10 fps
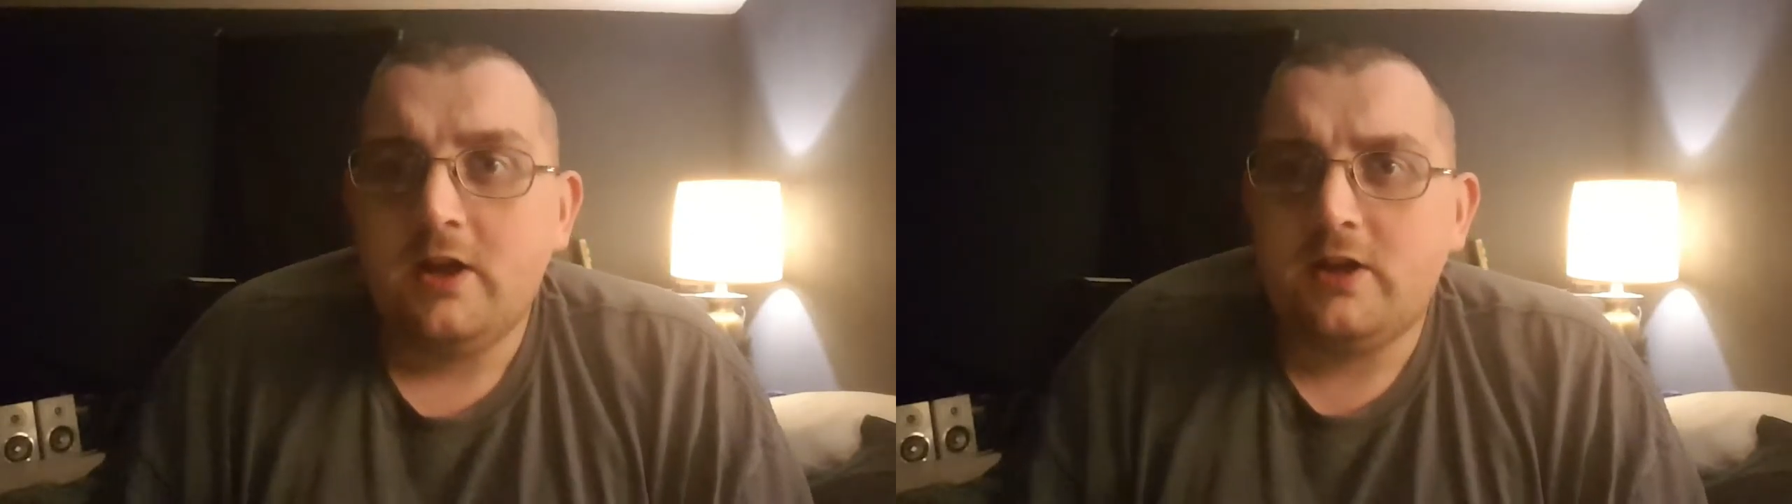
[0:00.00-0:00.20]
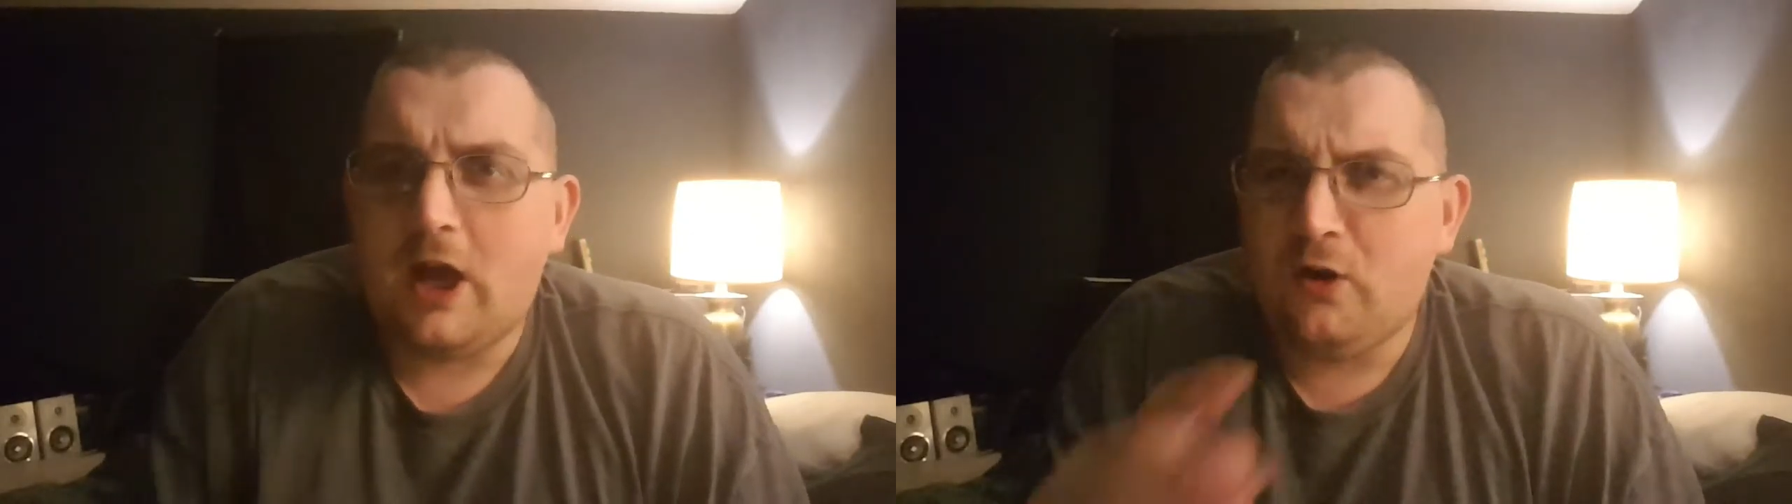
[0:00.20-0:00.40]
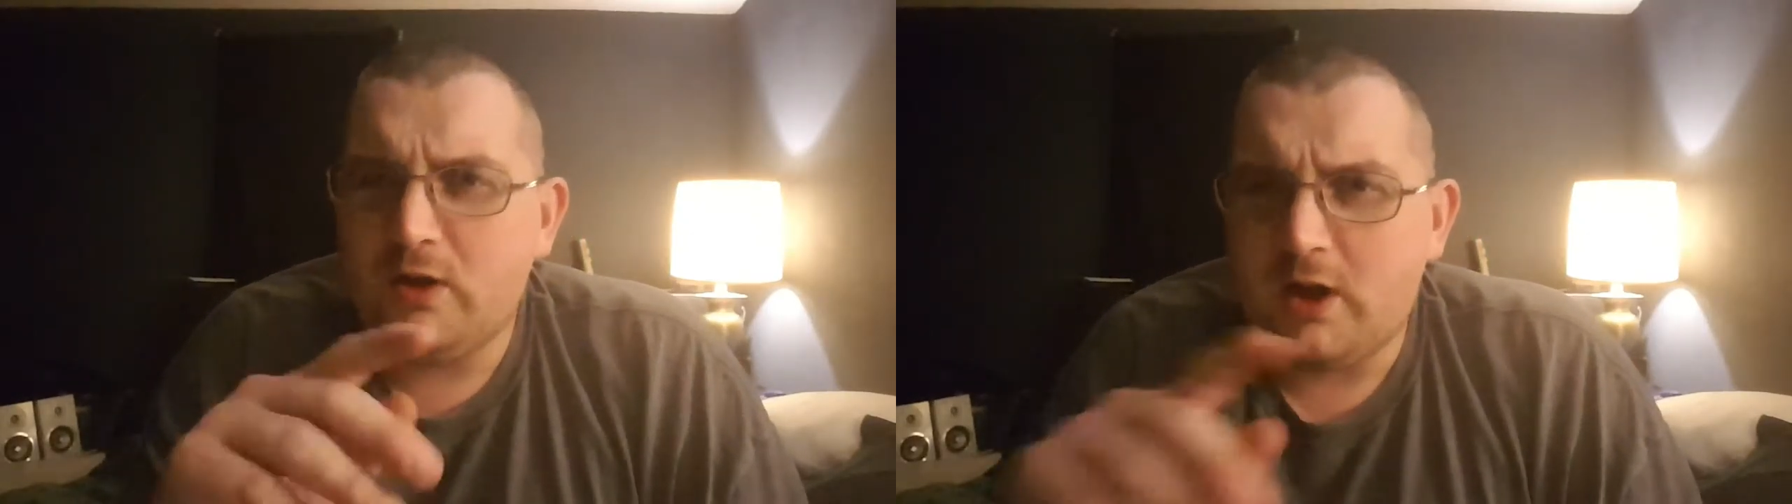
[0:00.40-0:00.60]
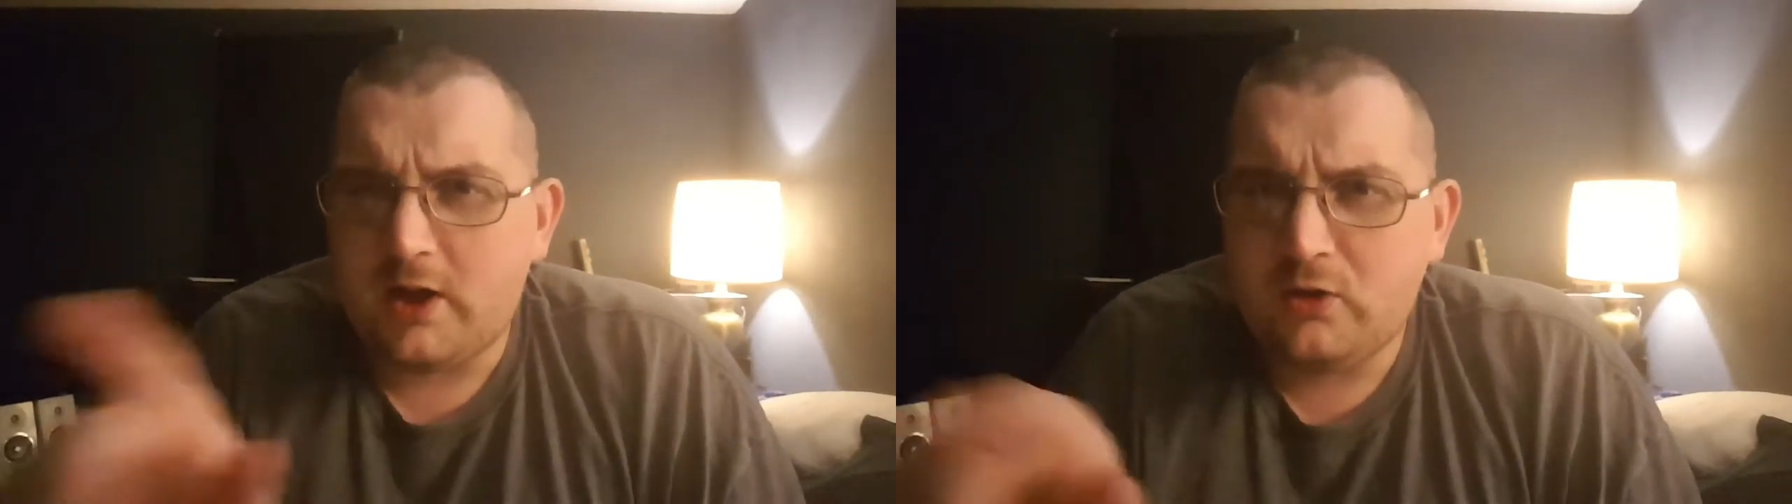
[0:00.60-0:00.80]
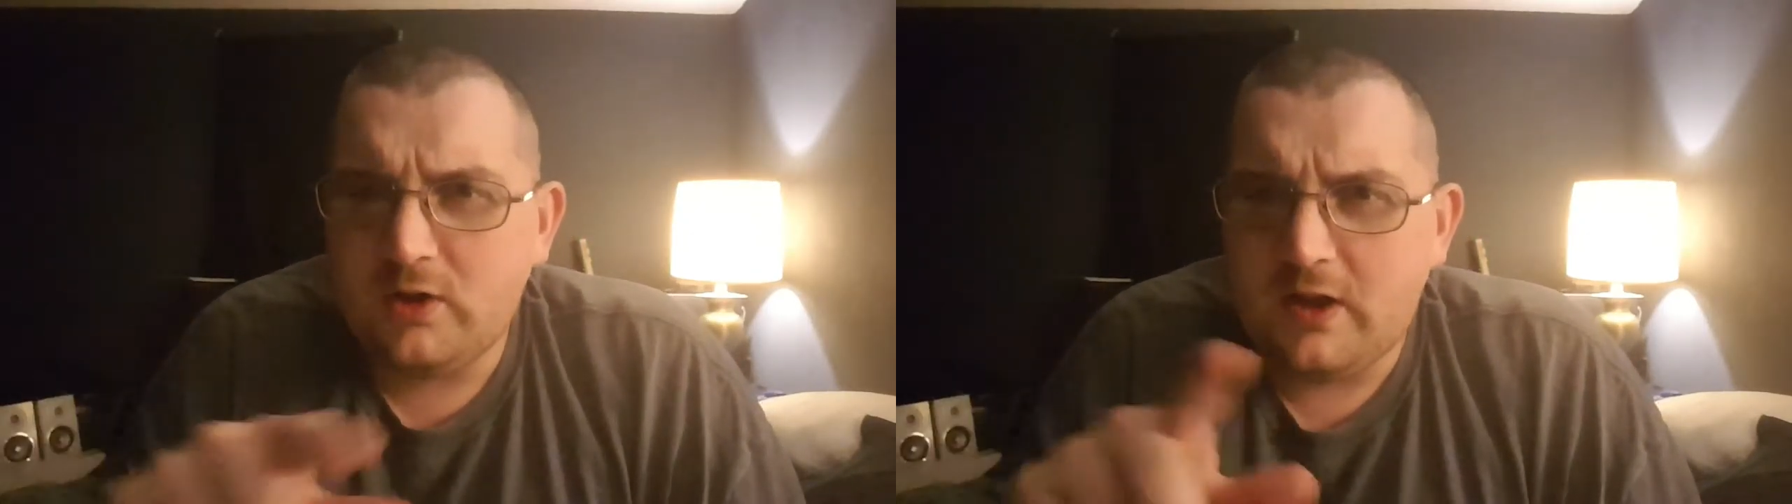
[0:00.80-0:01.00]
Now, I
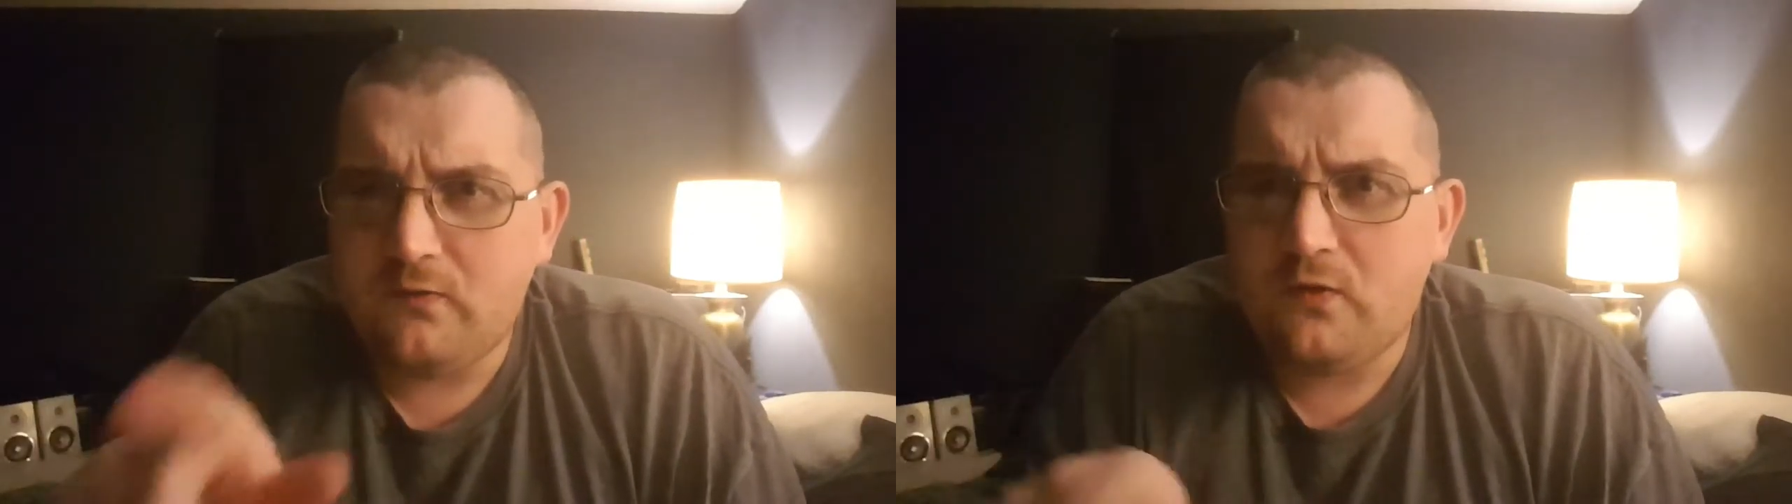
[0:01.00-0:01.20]
could get